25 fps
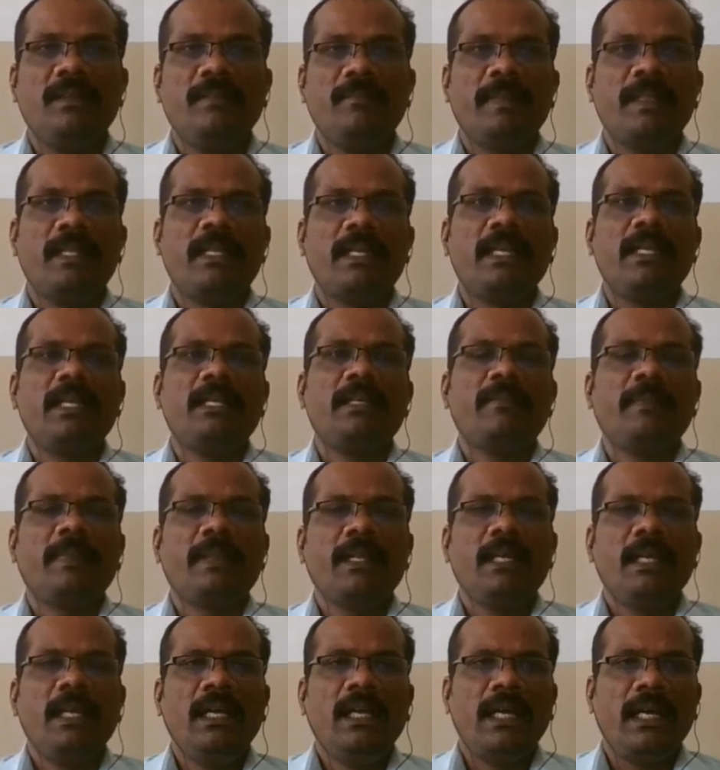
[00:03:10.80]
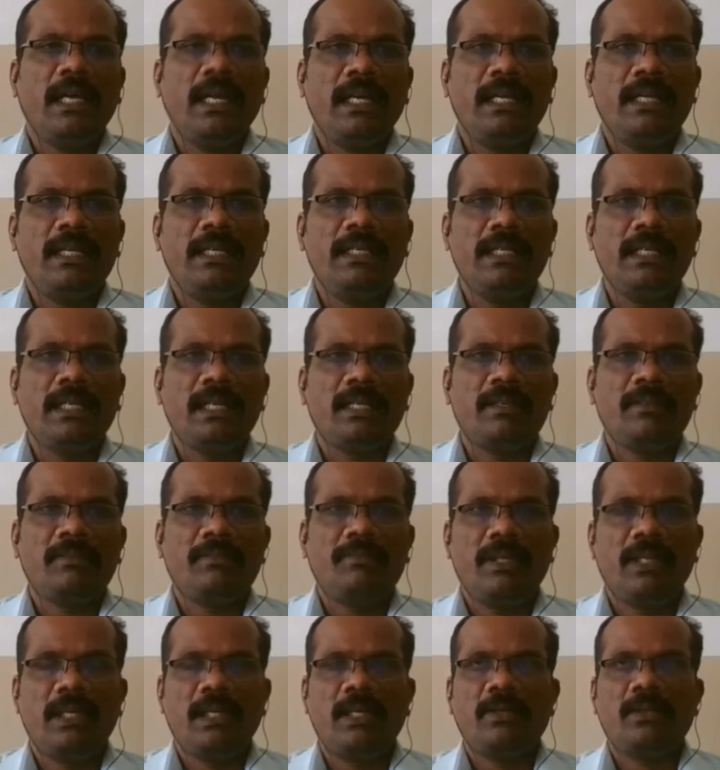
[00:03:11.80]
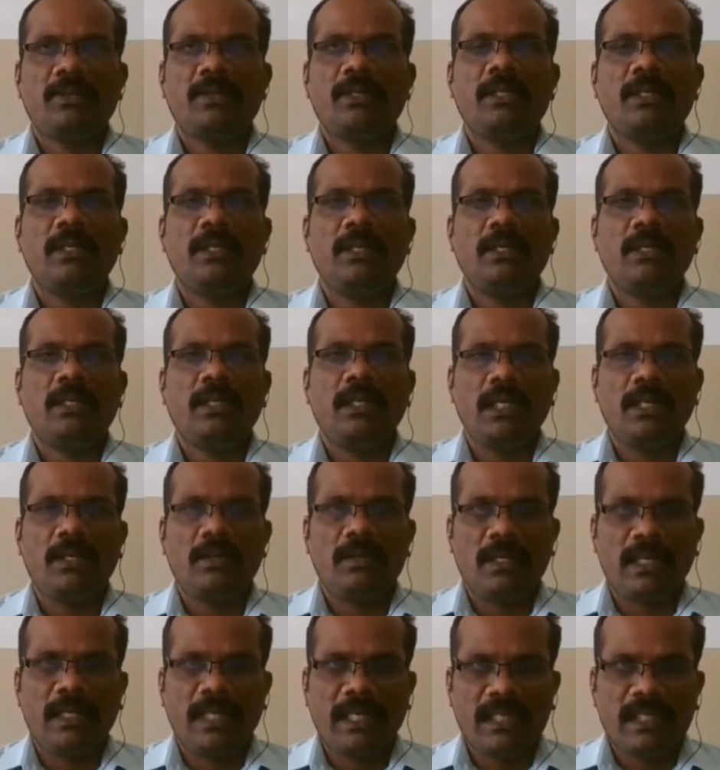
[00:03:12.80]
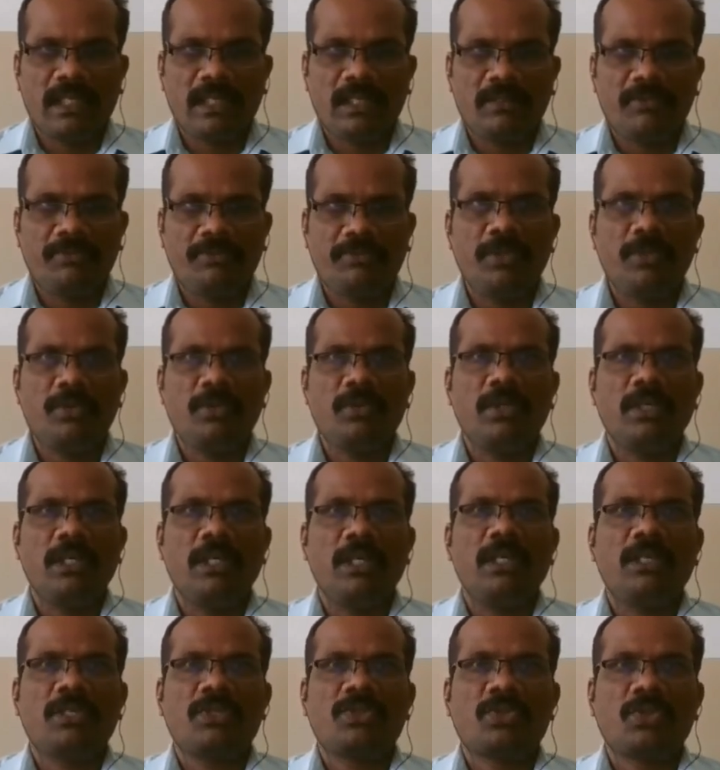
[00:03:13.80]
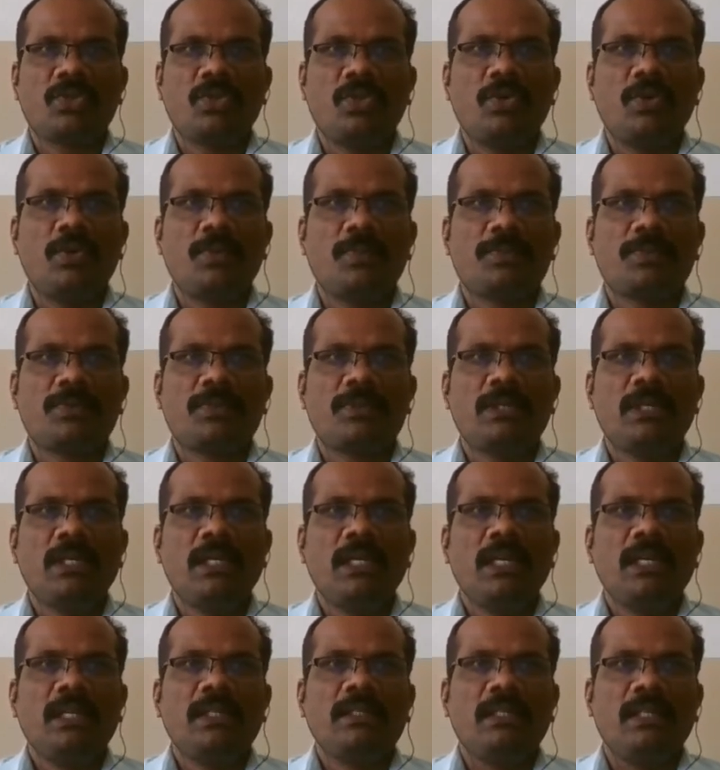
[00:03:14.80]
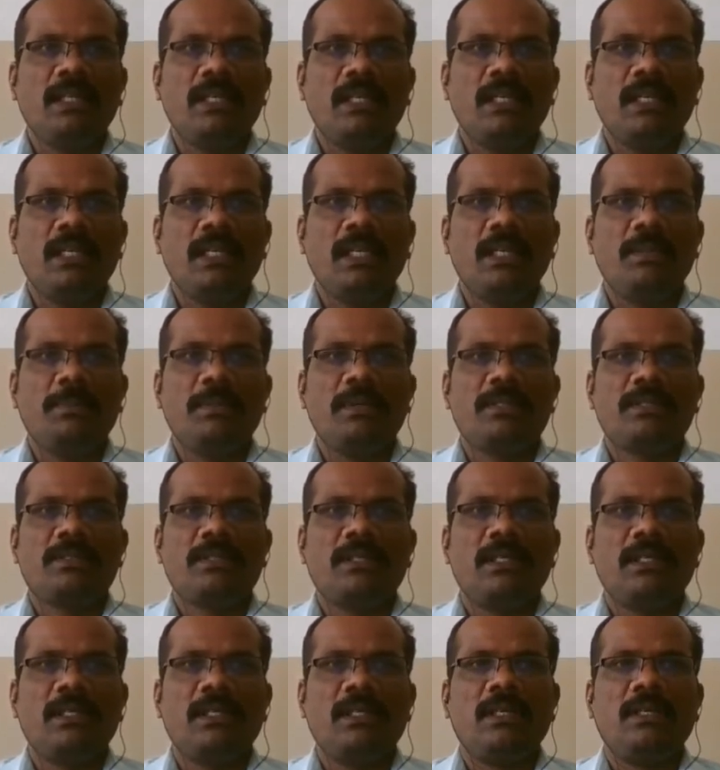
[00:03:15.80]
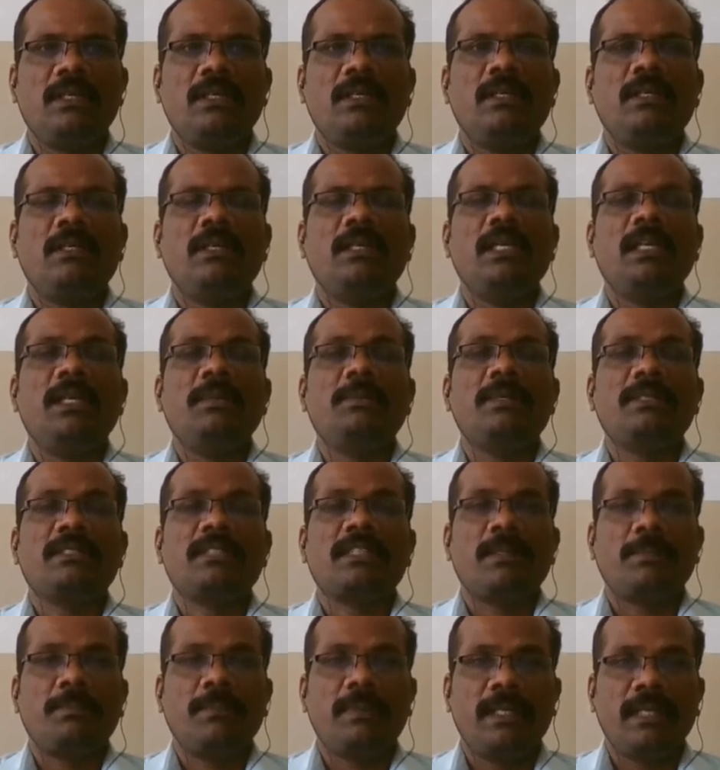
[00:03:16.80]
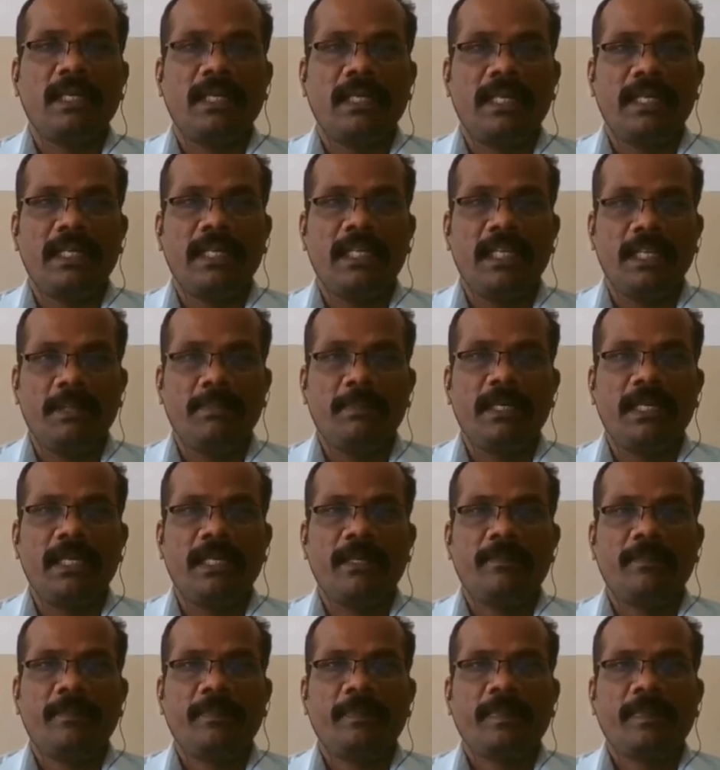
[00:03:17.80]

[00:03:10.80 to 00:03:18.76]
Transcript: right? And here we have I have highlighted few scopes: the labor supply and demand.